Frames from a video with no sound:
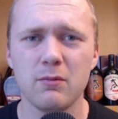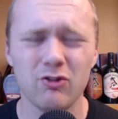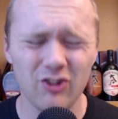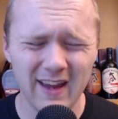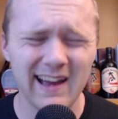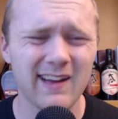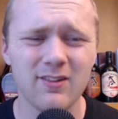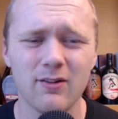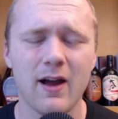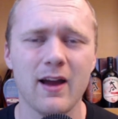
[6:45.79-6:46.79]
but she had
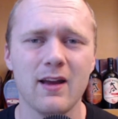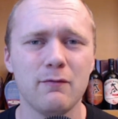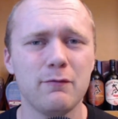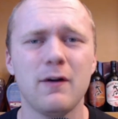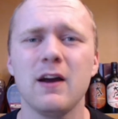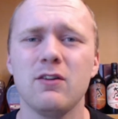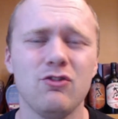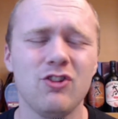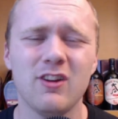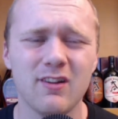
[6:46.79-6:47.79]
to lie and finally
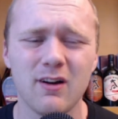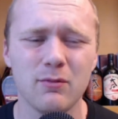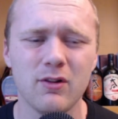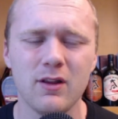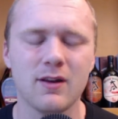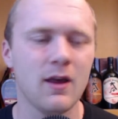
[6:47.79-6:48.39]
she can come clean.